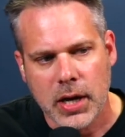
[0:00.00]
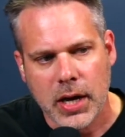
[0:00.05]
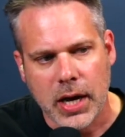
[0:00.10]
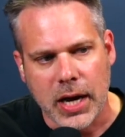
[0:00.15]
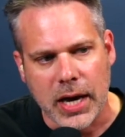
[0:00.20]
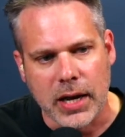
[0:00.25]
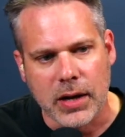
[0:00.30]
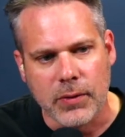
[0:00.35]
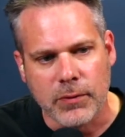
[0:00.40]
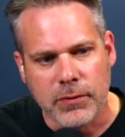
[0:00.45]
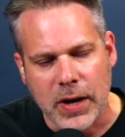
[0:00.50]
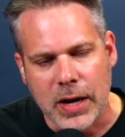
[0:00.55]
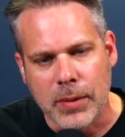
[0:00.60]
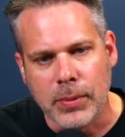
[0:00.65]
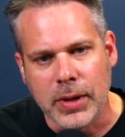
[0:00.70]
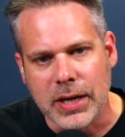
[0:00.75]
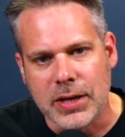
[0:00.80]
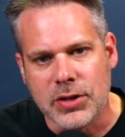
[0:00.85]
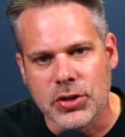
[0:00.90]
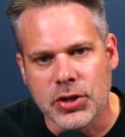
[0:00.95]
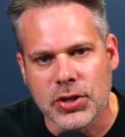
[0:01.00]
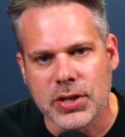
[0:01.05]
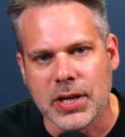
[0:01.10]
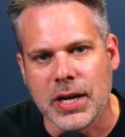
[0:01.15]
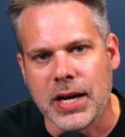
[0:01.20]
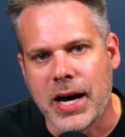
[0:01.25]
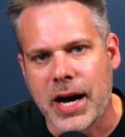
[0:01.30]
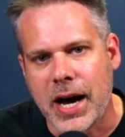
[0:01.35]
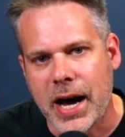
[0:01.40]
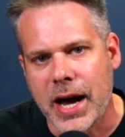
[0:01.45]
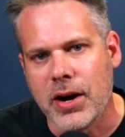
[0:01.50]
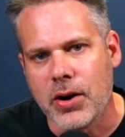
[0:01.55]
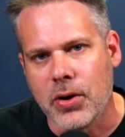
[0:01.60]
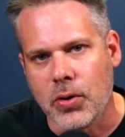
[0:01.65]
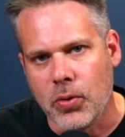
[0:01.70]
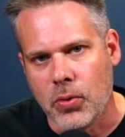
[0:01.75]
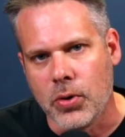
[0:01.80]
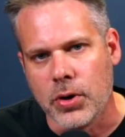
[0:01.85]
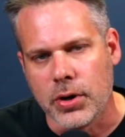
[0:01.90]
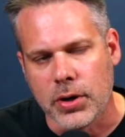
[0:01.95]
And family is just a higher
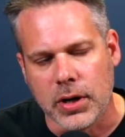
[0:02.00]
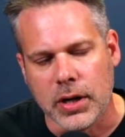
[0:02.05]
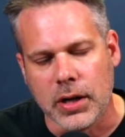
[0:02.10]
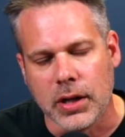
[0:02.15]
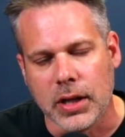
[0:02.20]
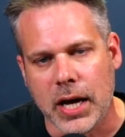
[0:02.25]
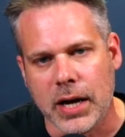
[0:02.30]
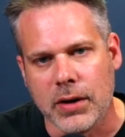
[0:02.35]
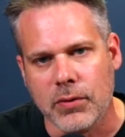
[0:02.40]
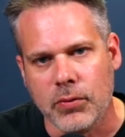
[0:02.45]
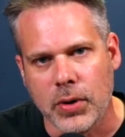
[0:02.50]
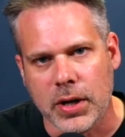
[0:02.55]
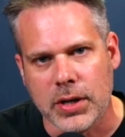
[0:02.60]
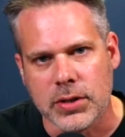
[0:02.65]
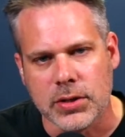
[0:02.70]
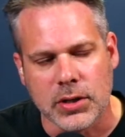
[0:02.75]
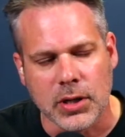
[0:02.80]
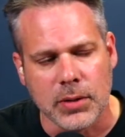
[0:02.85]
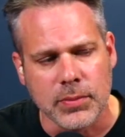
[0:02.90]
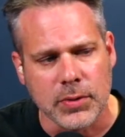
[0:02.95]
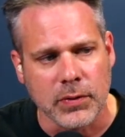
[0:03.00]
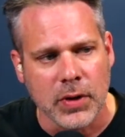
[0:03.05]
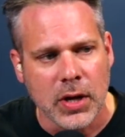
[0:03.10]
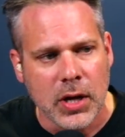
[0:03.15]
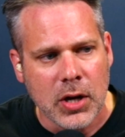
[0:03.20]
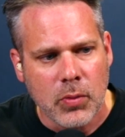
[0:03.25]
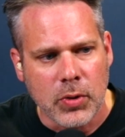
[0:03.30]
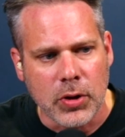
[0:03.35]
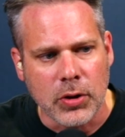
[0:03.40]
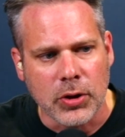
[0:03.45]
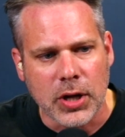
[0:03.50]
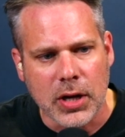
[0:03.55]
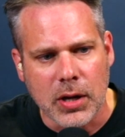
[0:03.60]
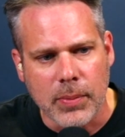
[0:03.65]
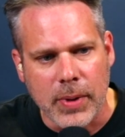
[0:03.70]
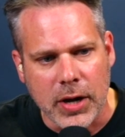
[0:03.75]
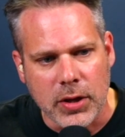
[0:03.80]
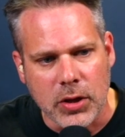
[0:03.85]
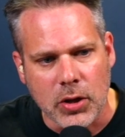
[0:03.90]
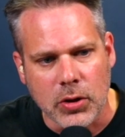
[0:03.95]
order in a lot of ways. In terms of when you think
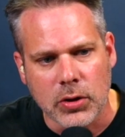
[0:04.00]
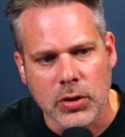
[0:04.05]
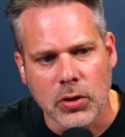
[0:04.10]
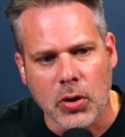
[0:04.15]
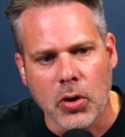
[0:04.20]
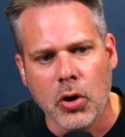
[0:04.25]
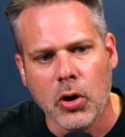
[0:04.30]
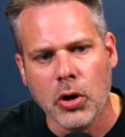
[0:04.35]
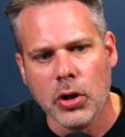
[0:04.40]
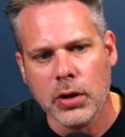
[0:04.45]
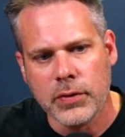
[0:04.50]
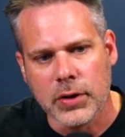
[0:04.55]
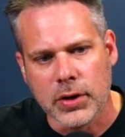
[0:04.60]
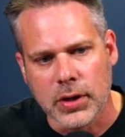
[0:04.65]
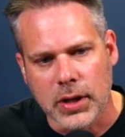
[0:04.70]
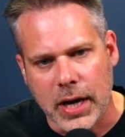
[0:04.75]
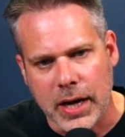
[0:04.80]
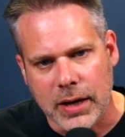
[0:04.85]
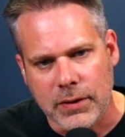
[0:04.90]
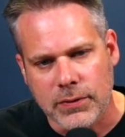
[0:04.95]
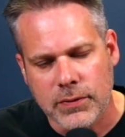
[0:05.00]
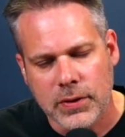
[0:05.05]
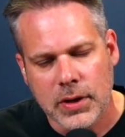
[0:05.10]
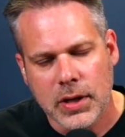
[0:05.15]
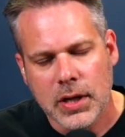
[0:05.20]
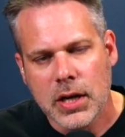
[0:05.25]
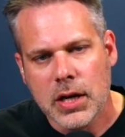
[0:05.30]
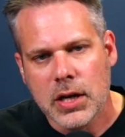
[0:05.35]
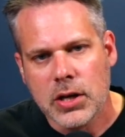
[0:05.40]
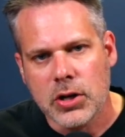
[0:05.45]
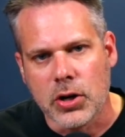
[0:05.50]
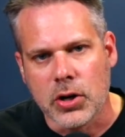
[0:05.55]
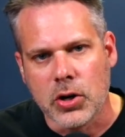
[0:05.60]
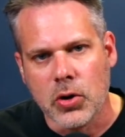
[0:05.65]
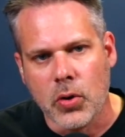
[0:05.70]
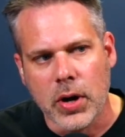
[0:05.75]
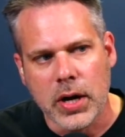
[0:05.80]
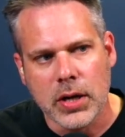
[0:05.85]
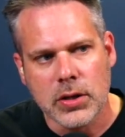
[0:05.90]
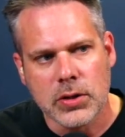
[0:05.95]
about the, the whole of your life, you're
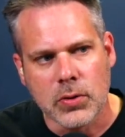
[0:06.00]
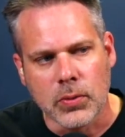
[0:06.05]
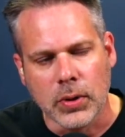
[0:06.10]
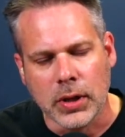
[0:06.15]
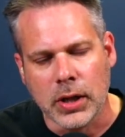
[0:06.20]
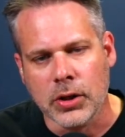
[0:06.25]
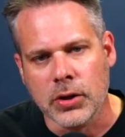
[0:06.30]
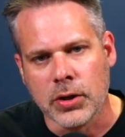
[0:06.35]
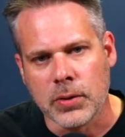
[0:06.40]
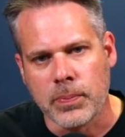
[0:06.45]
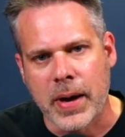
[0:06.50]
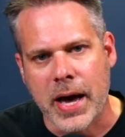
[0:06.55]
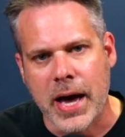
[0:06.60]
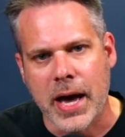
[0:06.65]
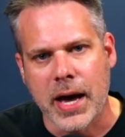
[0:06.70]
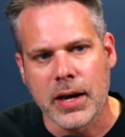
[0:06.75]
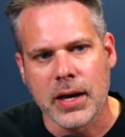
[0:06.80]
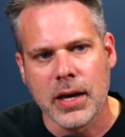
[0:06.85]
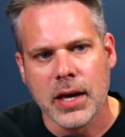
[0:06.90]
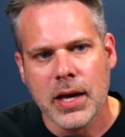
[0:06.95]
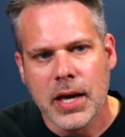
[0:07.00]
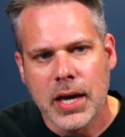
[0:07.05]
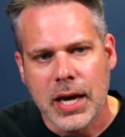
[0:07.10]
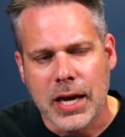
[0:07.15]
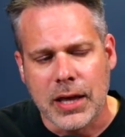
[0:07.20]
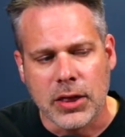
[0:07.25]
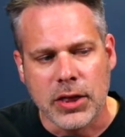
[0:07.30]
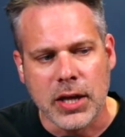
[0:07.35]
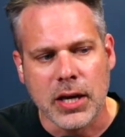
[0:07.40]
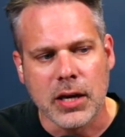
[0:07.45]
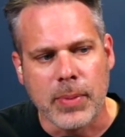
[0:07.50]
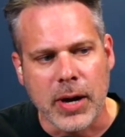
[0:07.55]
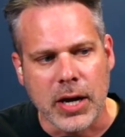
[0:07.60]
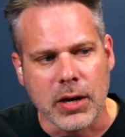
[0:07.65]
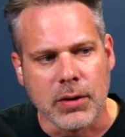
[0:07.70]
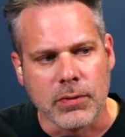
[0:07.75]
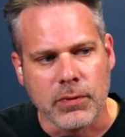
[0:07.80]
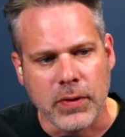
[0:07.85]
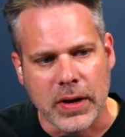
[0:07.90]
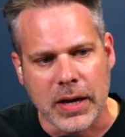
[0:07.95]
going to really look back and think about
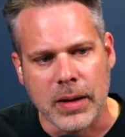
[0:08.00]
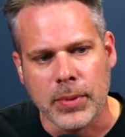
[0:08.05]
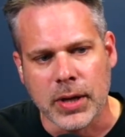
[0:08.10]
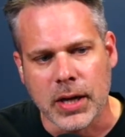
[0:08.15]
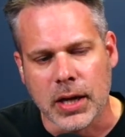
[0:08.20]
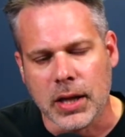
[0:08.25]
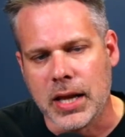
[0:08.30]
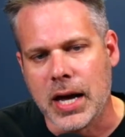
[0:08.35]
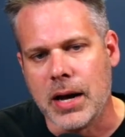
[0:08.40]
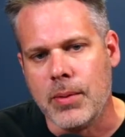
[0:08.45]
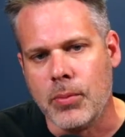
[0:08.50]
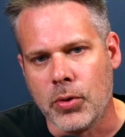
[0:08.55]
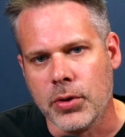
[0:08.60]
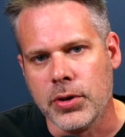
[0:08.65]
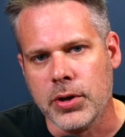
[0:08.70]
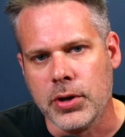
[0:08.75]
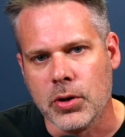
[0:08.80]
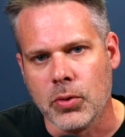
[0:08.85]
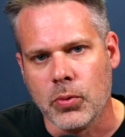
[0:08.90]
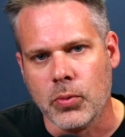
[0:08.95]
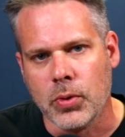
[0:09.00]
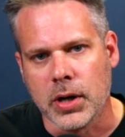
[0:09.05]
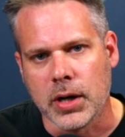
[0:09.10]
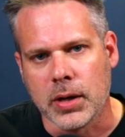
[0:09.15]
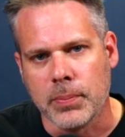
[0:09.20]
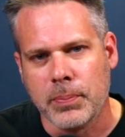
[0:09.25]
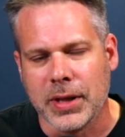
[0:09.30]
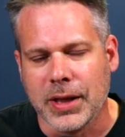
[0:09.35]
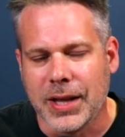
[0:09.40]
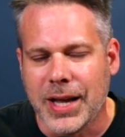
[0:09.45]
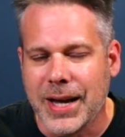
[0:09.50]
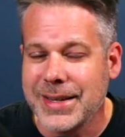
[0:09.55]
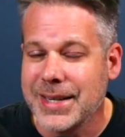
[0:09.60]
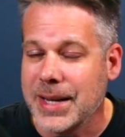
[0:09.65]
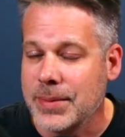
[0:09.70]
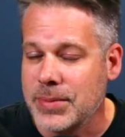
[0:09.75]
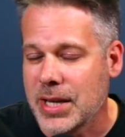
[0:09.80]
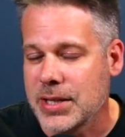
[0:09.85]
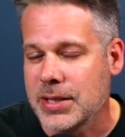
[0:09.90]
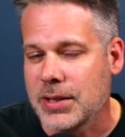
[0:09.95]
your family a lot more than your work. But a lot of
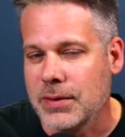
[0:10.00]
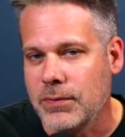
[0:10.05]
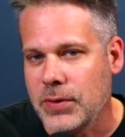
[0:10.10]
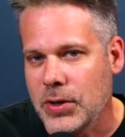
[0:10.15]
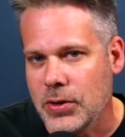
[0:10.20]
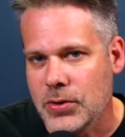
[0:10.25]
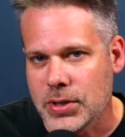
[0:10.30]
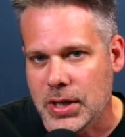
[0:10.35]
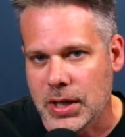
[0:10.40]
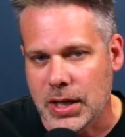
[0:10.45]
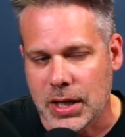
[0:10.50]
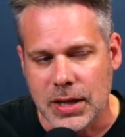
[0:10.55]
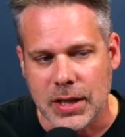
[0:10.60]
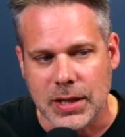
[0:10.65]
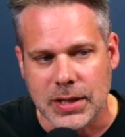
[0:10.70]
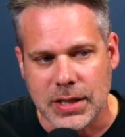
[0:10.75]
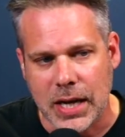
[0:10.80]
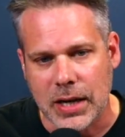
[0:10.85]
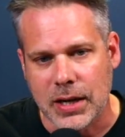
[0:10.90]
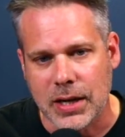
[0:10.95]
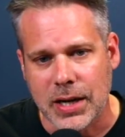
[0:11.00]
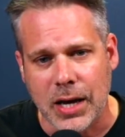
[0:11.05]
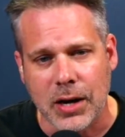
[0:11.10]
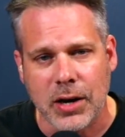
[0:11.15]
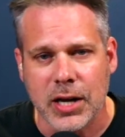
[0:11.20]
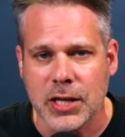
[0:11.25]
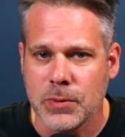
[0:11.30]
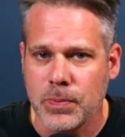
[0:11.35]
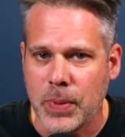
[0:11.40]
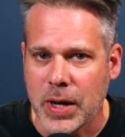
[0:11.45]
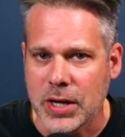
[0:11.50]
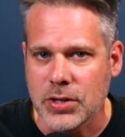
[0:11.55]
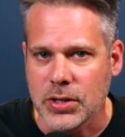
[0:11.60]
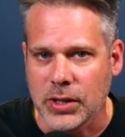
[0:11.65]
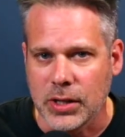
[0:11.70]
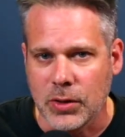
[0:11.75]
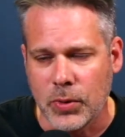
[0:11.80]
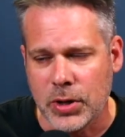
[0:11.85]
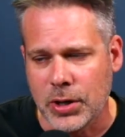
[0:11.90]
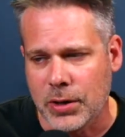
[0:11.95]
times that's confusing in the day-to-day,
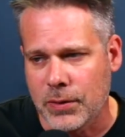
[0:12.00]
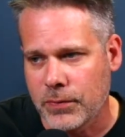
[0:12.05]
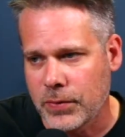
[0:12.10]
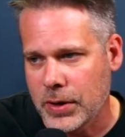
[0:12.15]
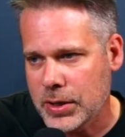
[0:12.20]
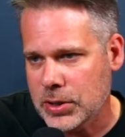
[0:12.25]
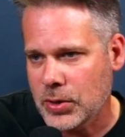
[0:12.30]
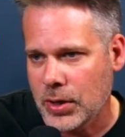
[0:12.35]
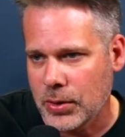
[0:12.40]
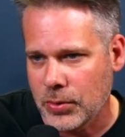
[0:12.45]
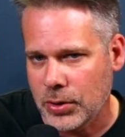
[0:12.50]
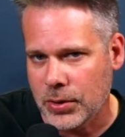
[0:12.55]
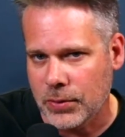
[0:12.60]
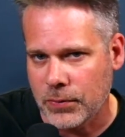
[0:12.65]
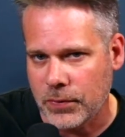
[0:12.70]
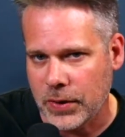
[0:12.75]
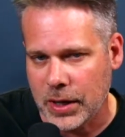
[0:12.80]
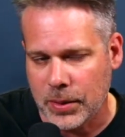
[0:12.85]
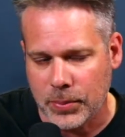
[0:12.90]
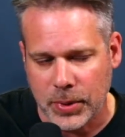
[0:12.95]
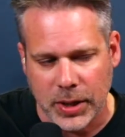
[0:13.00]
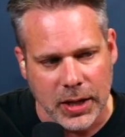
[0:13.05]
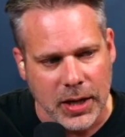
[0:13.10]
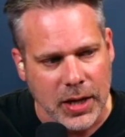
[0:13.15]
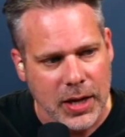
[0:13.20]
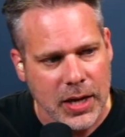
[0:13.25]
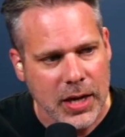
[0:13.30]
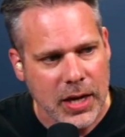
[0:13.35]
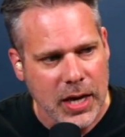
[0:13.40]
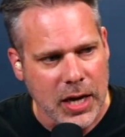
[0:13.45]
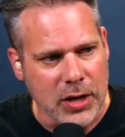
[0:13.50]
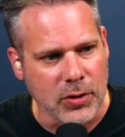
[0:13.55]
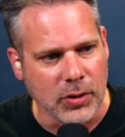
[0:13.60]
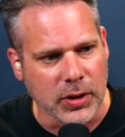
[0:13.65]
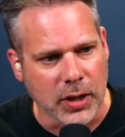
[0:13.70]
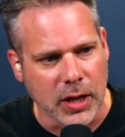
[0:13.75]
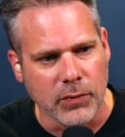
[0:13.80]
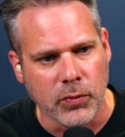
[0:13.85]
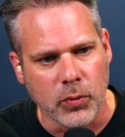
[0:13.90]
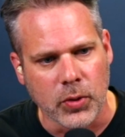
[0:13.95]
especially when you're frustrated with your family and you
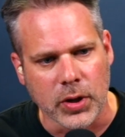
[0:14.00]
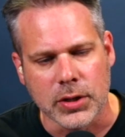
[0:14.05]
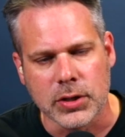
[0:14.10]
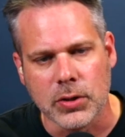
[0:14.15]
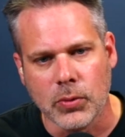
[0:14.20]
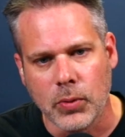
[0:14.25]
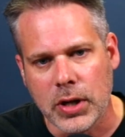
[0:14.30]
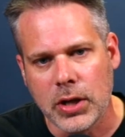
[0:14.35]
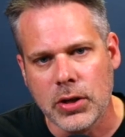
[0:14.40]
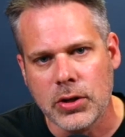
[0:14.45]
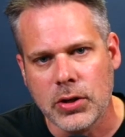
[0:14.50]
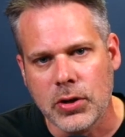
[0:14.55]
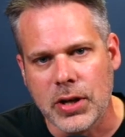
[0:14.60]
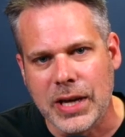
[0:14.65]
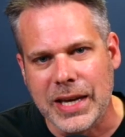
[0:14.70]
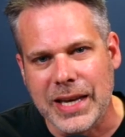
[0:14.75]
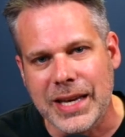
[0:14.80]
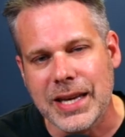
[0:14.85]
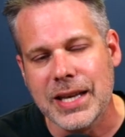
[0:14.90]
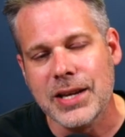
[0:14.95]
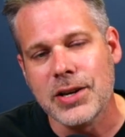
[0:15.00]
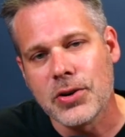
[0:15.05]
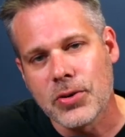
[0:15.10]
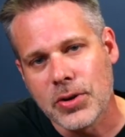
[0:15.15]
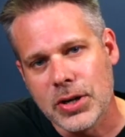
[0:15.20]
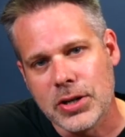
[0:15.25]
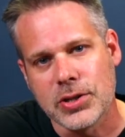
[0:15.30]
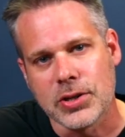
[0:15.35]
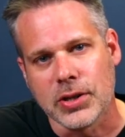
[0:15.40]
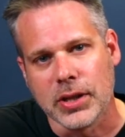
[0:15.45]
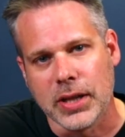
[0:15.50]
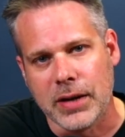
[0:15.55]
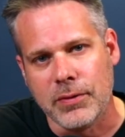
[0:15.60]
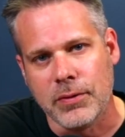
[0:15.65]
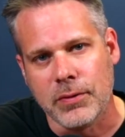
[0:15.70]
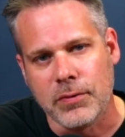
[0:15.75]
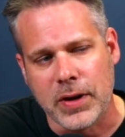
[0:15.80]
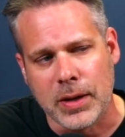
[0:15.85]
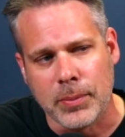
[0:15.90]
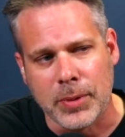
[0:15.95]
love work. So what do you do to increase your love
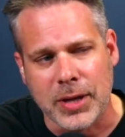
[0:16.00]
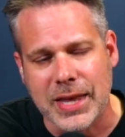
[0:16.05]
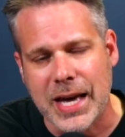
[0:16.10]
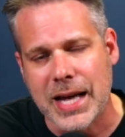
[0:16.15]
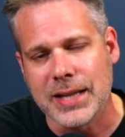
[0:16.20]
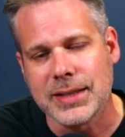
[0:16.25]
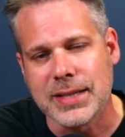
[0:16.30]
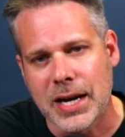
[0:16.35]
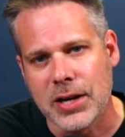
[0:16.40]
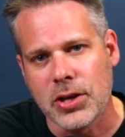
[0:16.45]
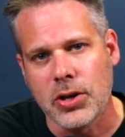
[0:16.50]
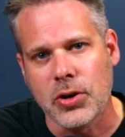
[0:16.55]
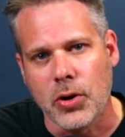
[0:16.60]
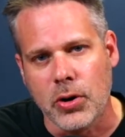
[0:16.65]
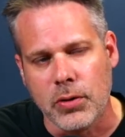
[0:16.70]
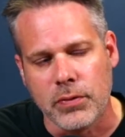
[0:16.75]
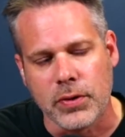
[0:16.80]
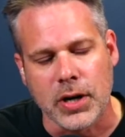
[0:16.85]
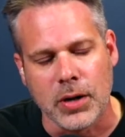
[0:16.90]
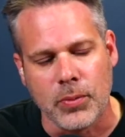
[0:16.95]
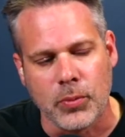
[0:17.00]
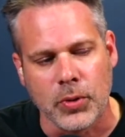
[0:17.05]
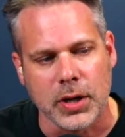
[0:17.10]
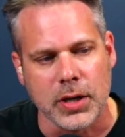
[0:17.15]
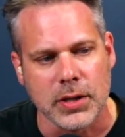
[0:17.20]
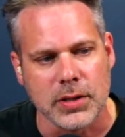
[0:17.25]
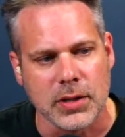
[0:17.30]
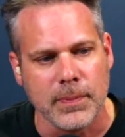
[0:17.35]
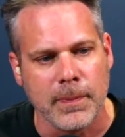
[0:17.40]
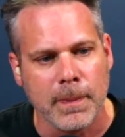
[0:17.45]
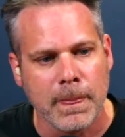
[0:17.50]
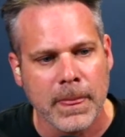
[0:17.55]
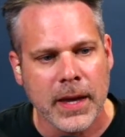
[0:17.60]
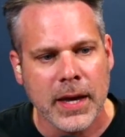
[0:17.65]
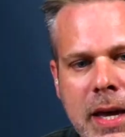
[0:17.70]
and family? That's how you overcome workism.